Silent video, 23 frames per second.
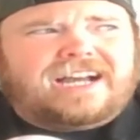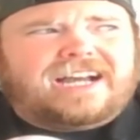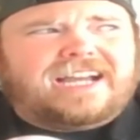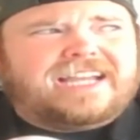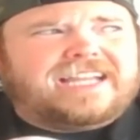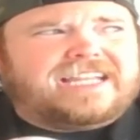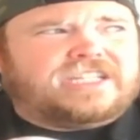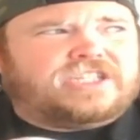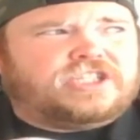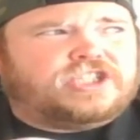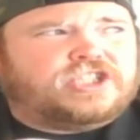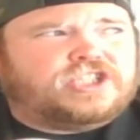
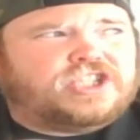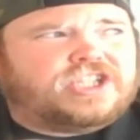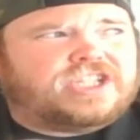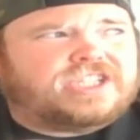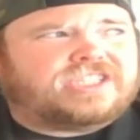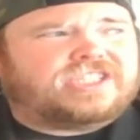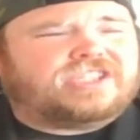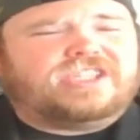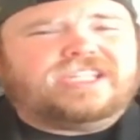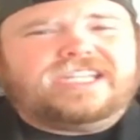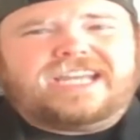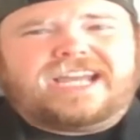It's
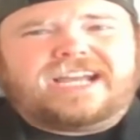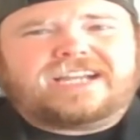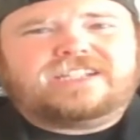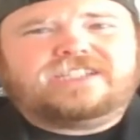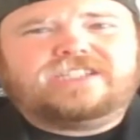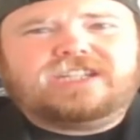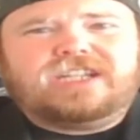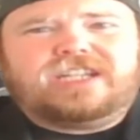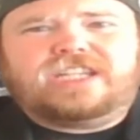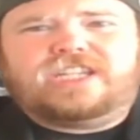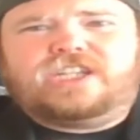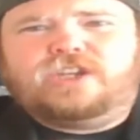just the
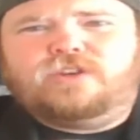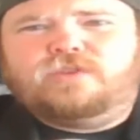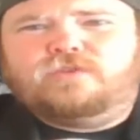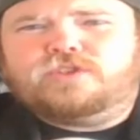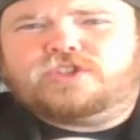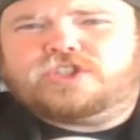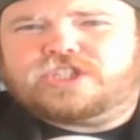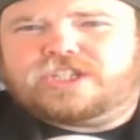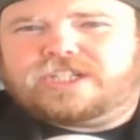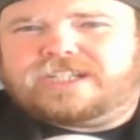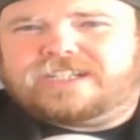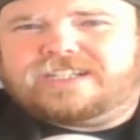
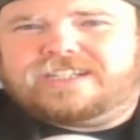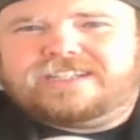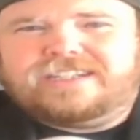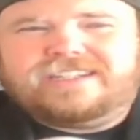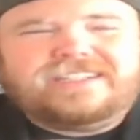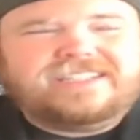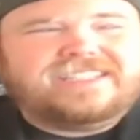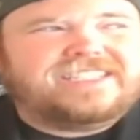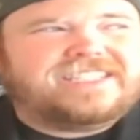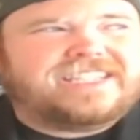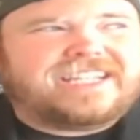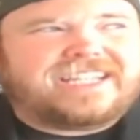
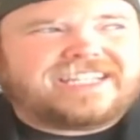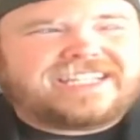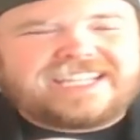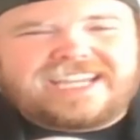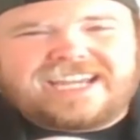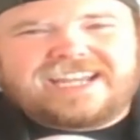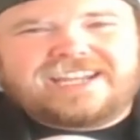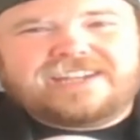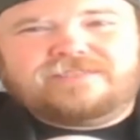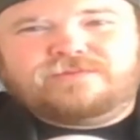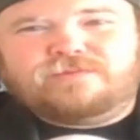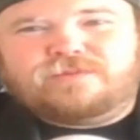execution,
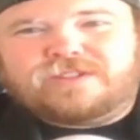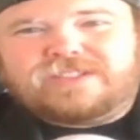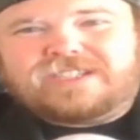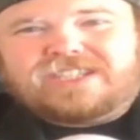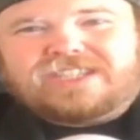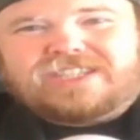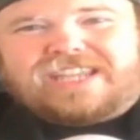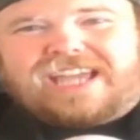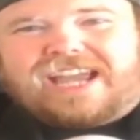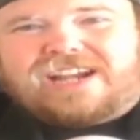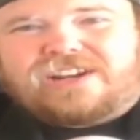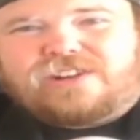again,
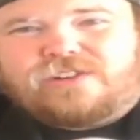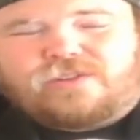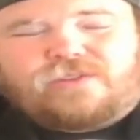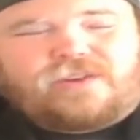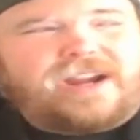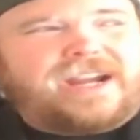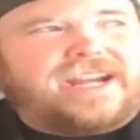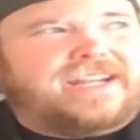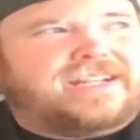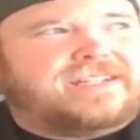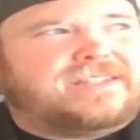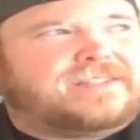wasn't that
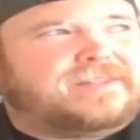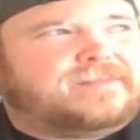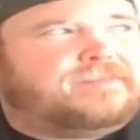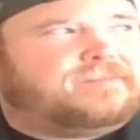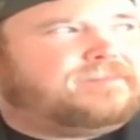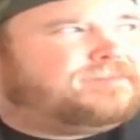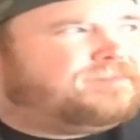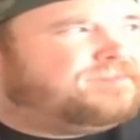great.